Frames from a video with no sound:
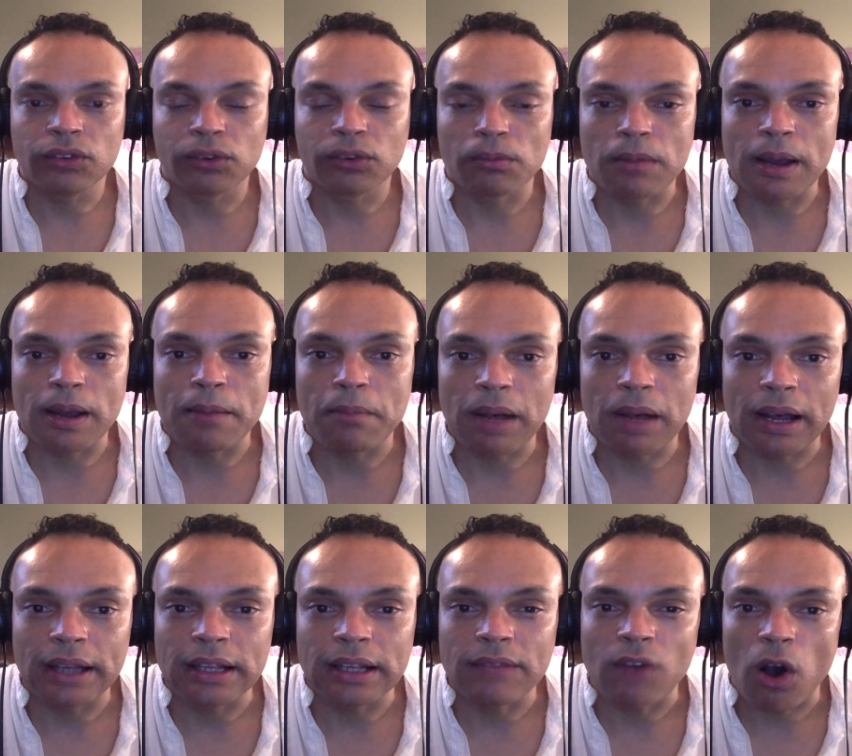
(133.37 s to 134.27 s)
from my
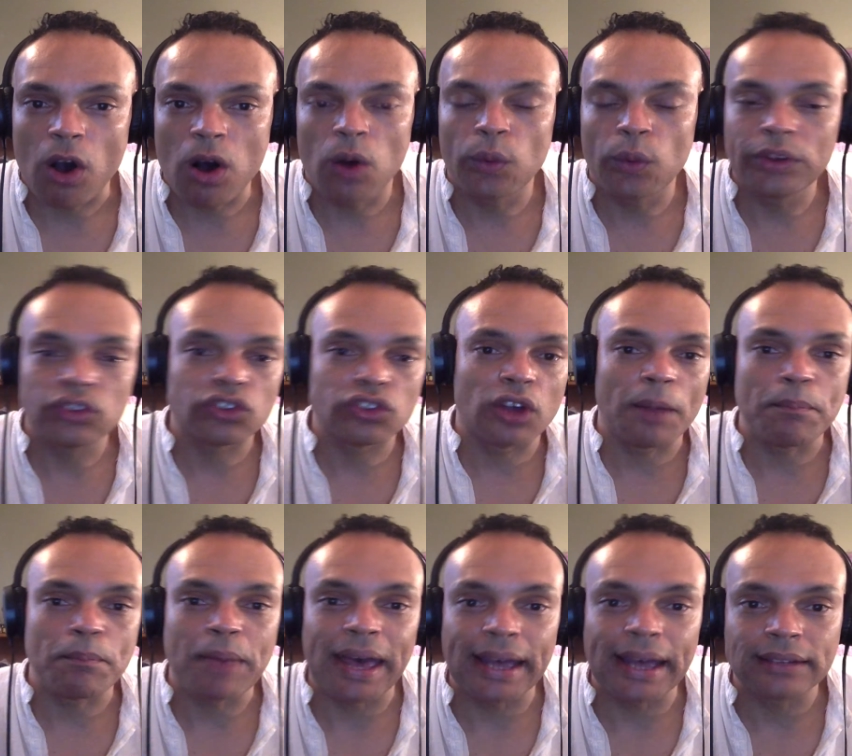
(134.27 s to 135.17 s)
mind. I've always
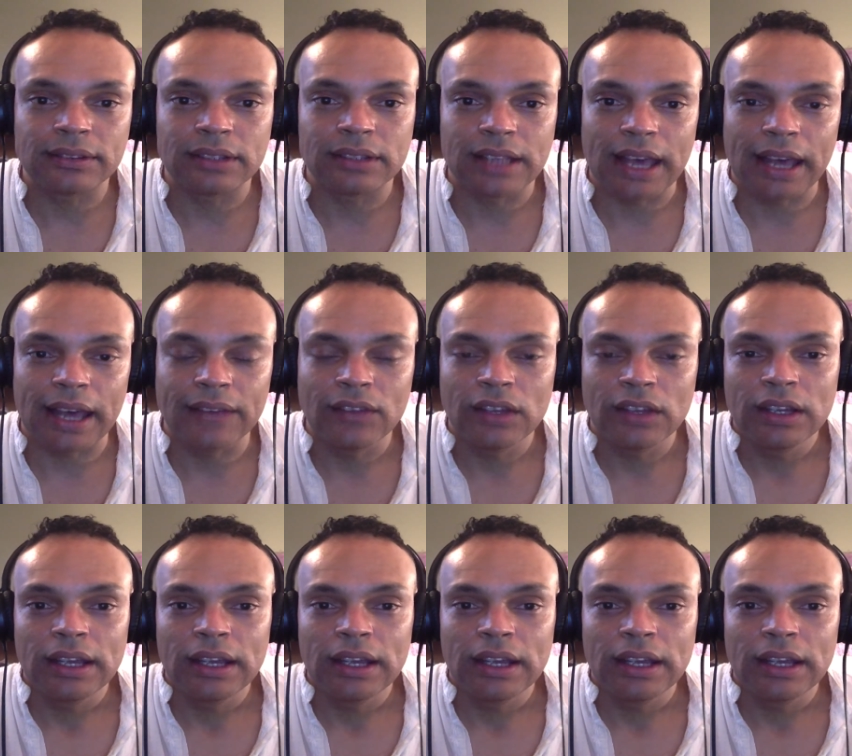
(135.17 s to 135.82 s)
thought back to that.